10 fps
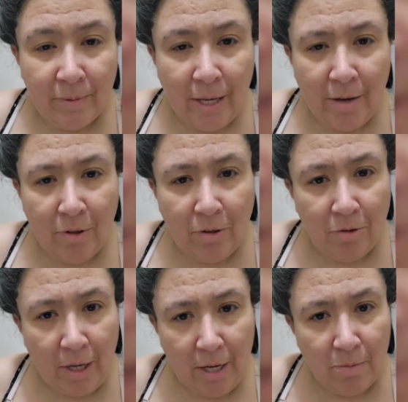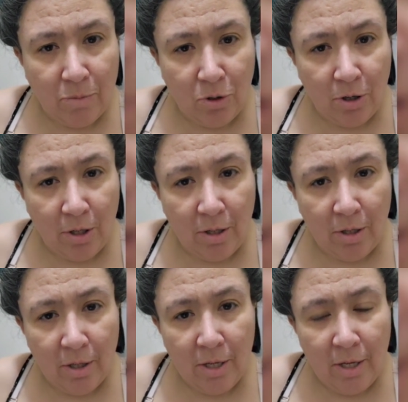uh, having your games on
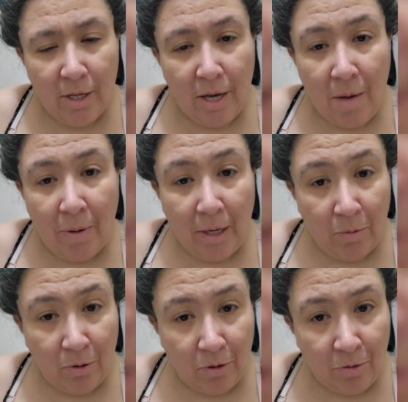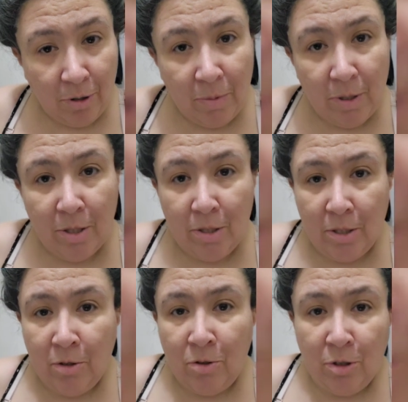and being able to go with them is
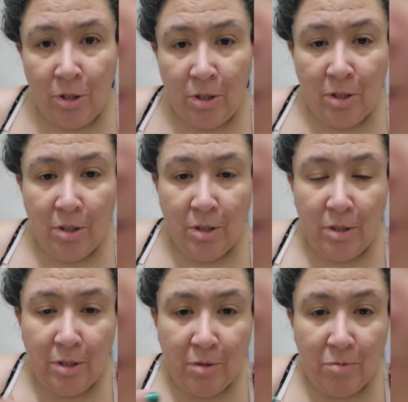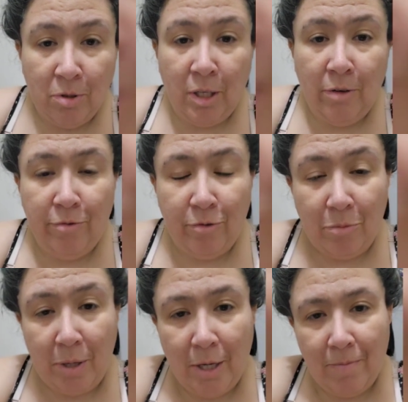a good relief
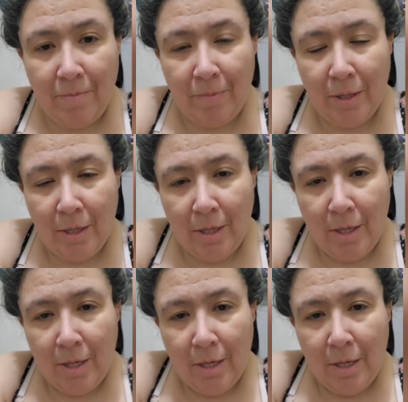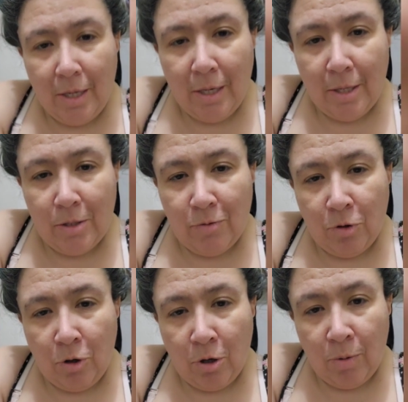for me. This
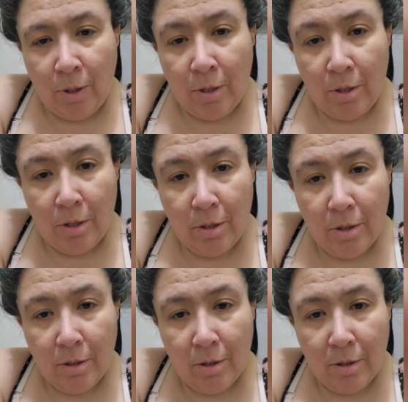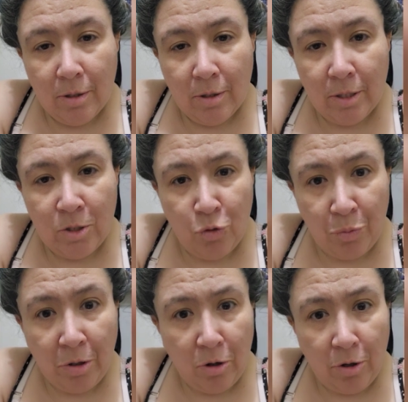vlog went
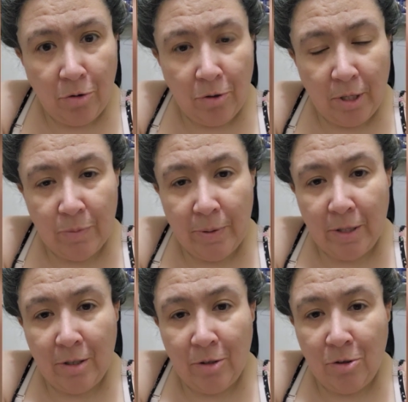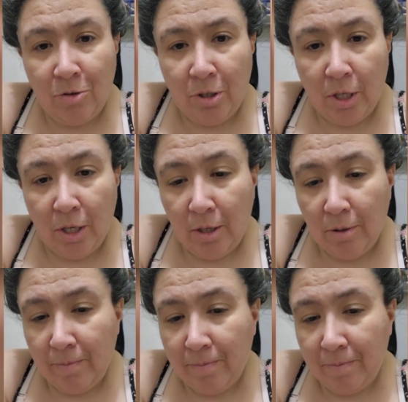considerably longer than I expected it to tonight